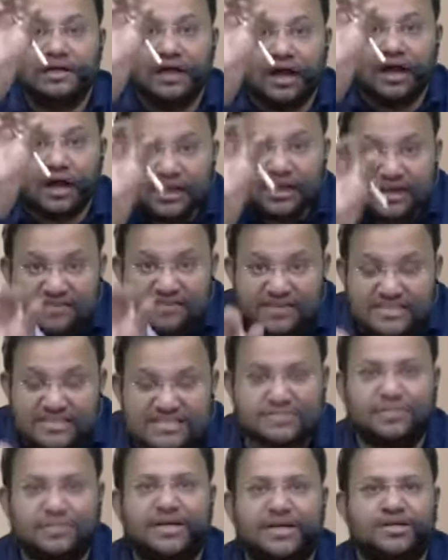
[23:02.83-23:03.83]

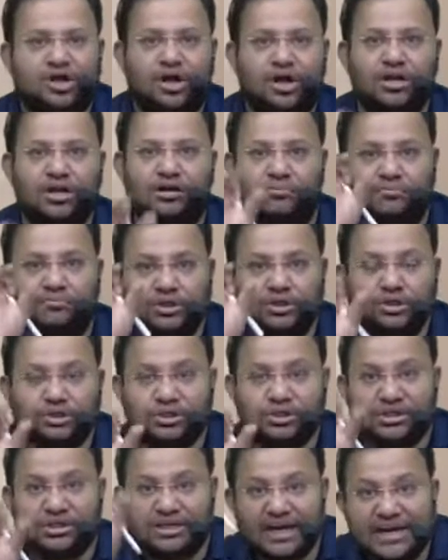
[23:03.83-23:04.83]
investment column. You should
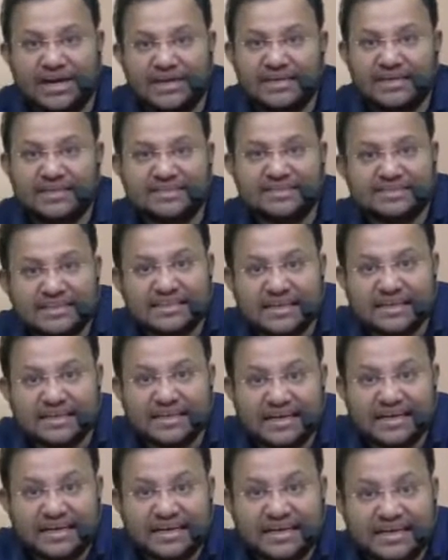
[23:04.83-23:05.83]
write this in
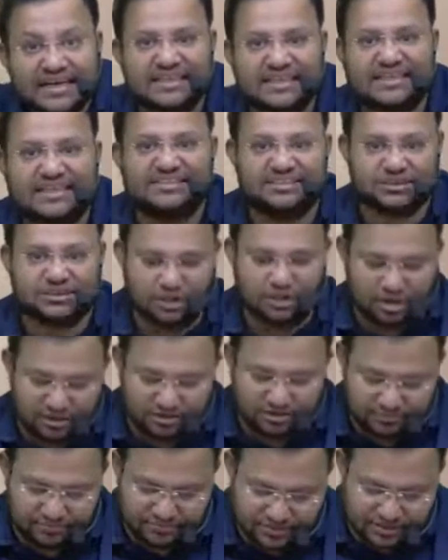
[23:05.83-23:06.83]
interest column.
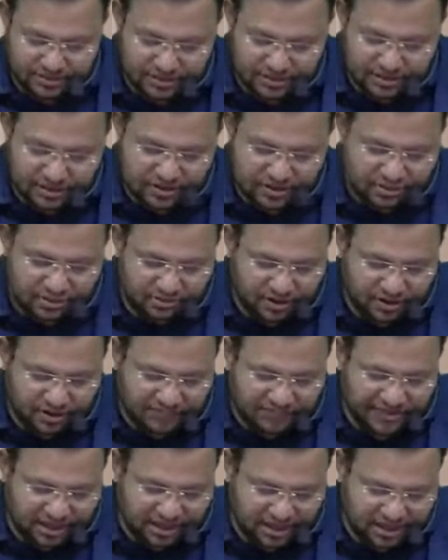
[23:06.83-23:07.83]

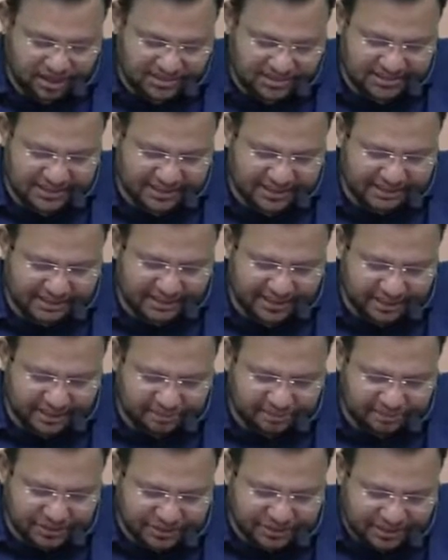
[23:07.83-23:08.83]
Profit loss can be
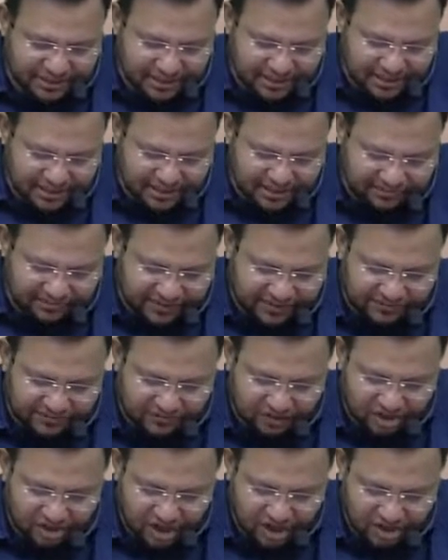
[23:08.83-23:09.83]
computed under FIFO
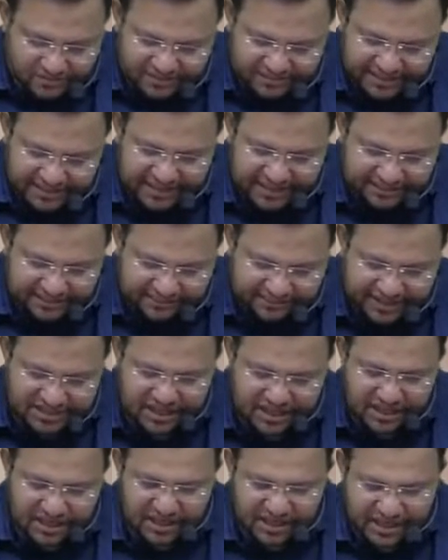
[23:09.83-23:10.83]
or weighted average.
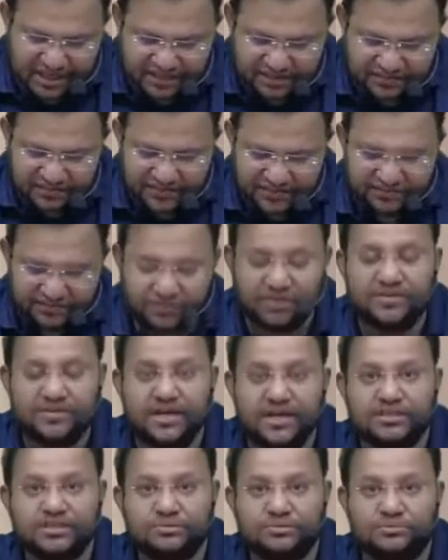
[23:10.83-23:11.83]
In FIFO, we
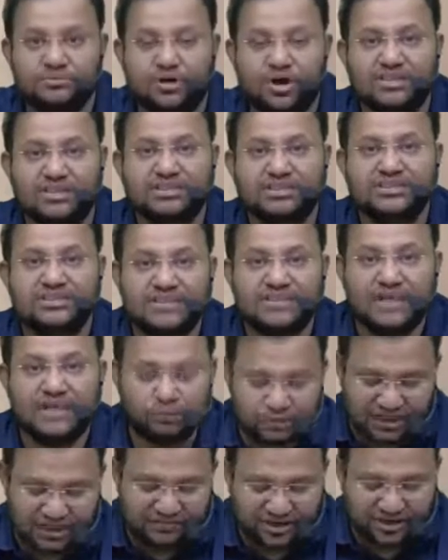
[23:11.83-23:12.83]
assume cost is out
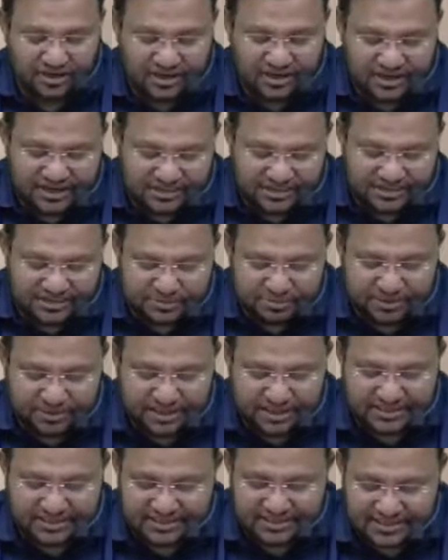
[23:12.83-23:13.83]
of earliest
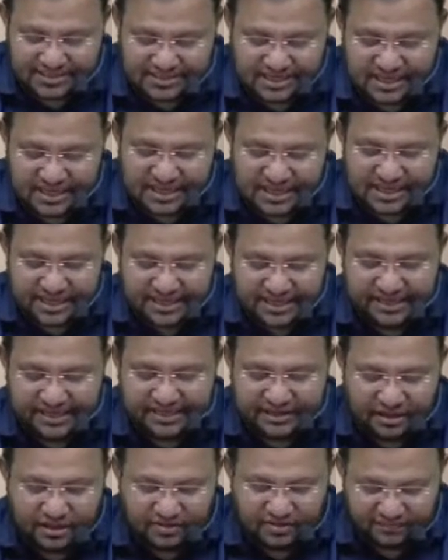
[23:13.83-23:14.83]
purchases. In
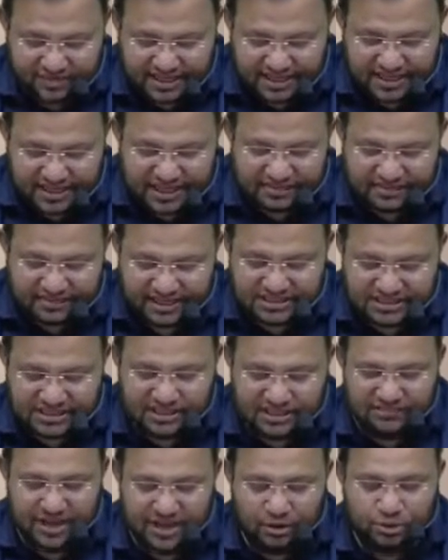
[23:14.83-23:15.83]
weighted average,
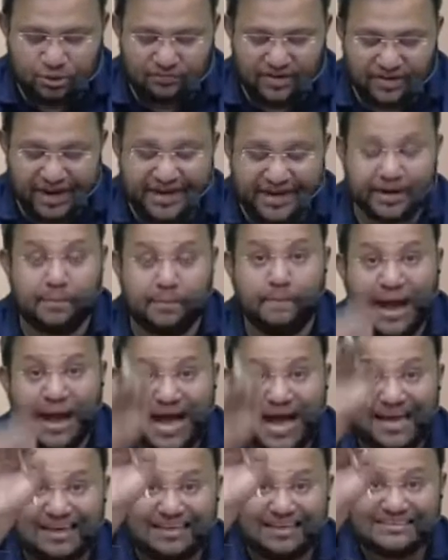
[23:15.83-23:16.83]
we have to find a
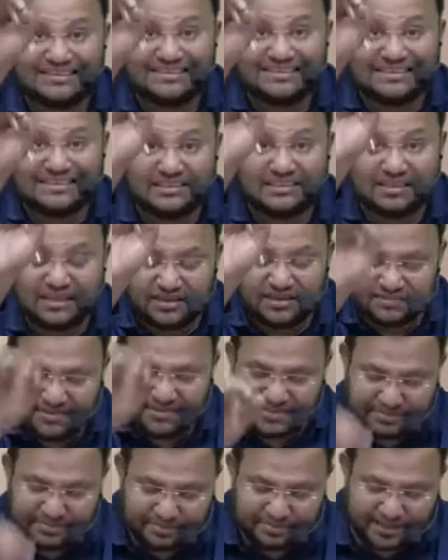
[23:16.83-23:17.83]
balance in investment